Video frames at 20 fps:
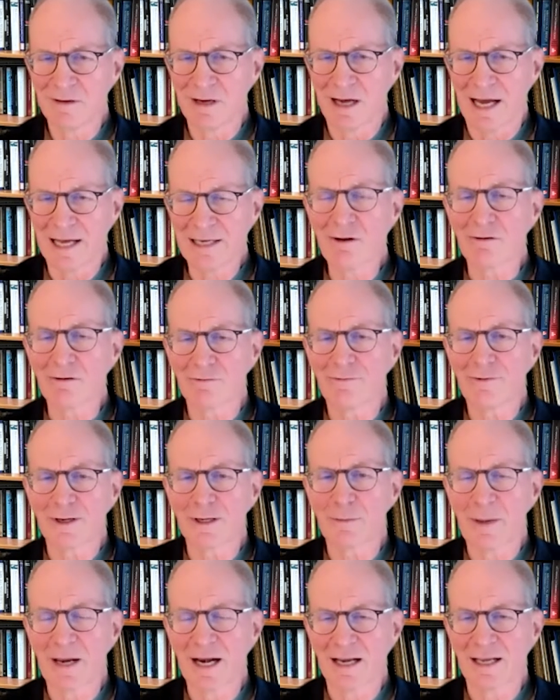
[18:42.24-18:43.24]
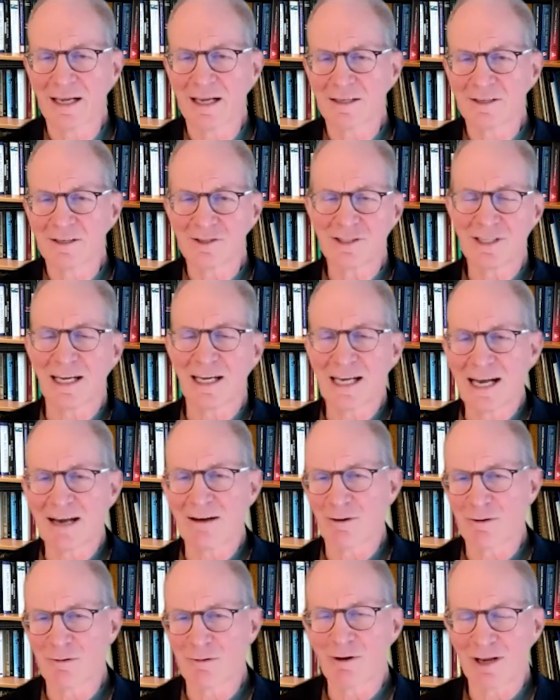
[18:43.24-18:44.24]
don't fundamentally understand how
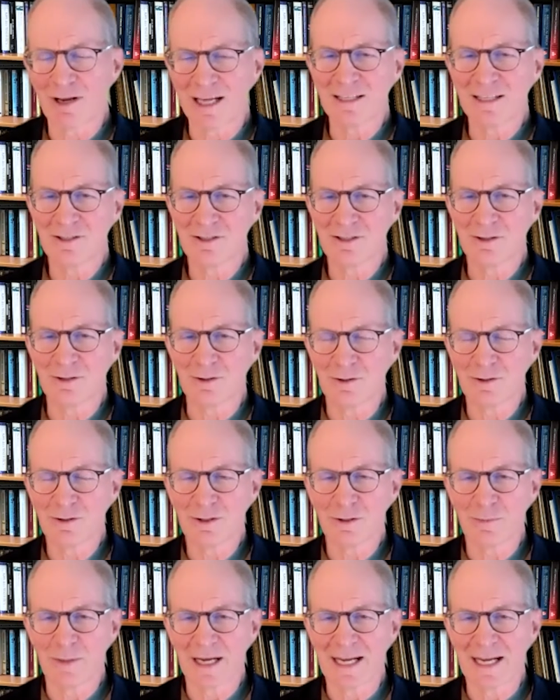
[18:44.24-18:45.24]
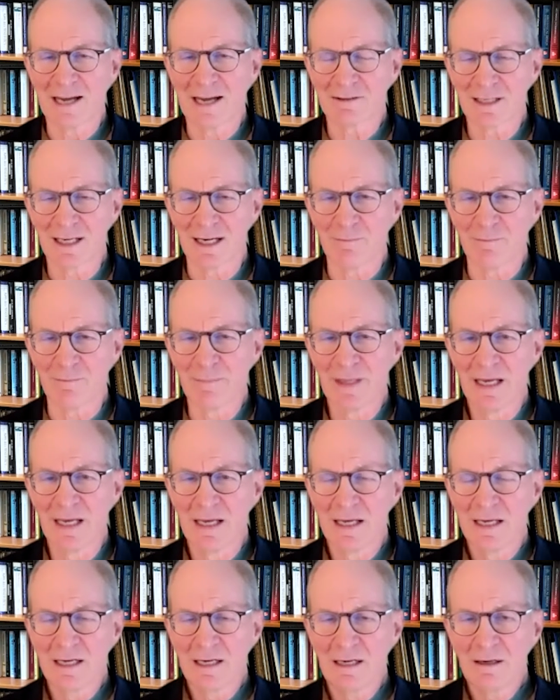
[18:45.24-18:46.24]
it relates to my outcome,
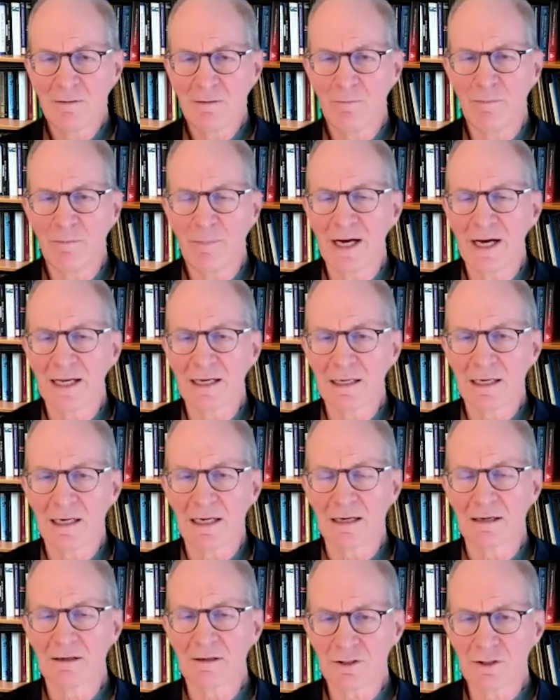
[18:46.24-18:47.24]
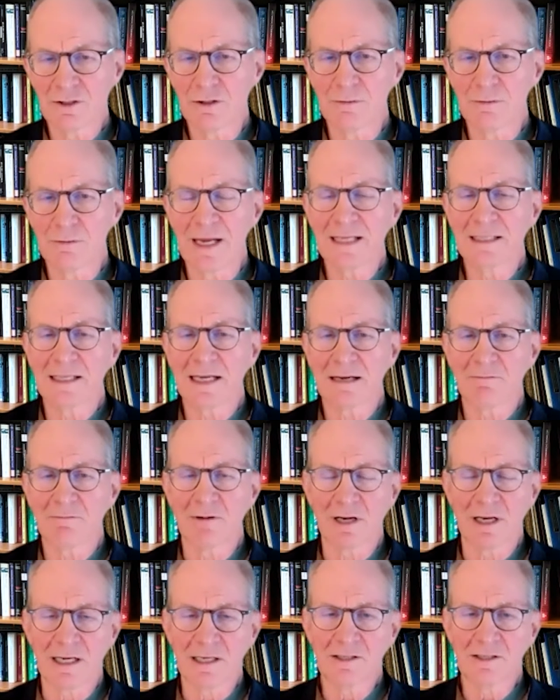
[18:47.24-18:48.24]
but could make that
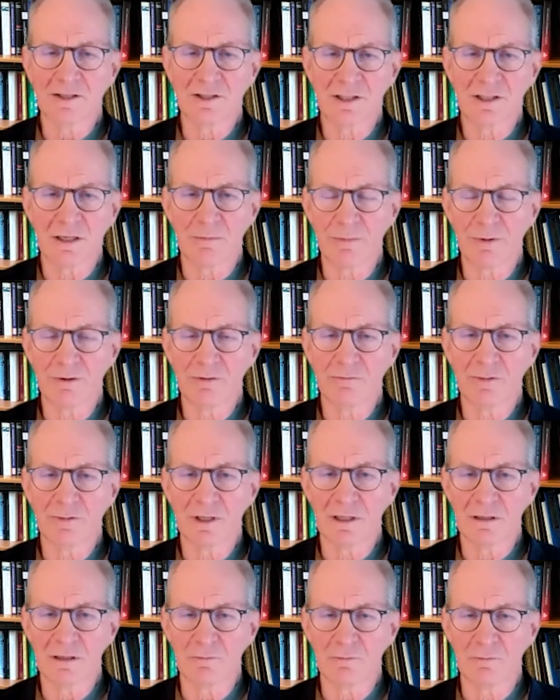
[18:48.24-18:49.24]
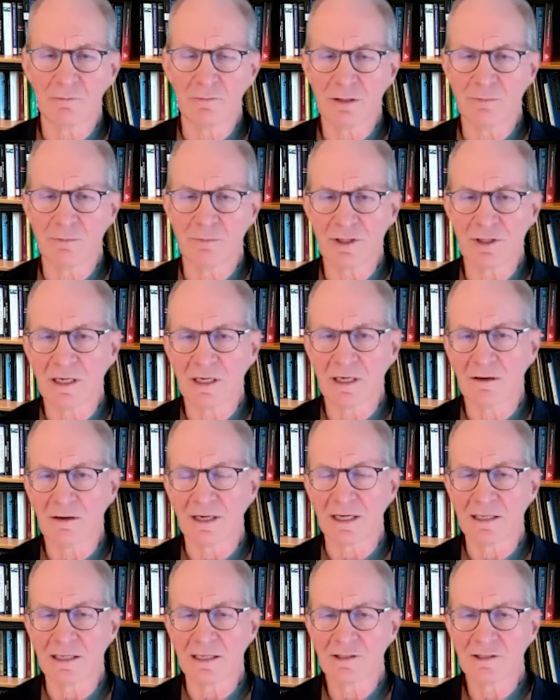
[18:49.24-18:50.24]
relationship with machine
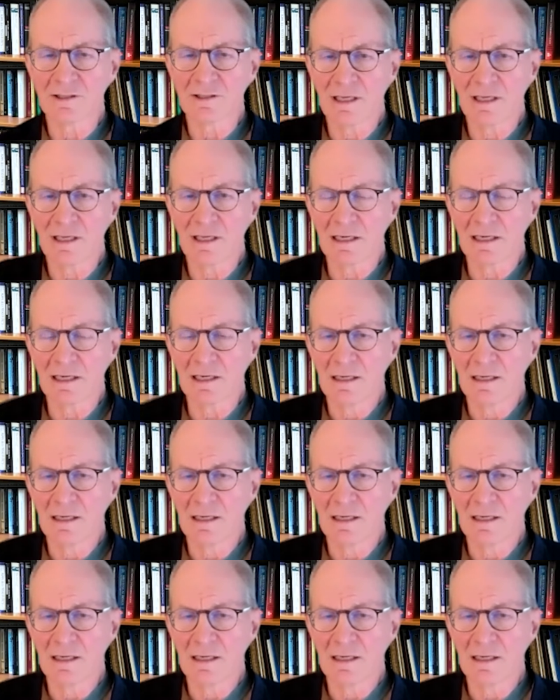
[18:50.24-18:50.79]
learning. And so I think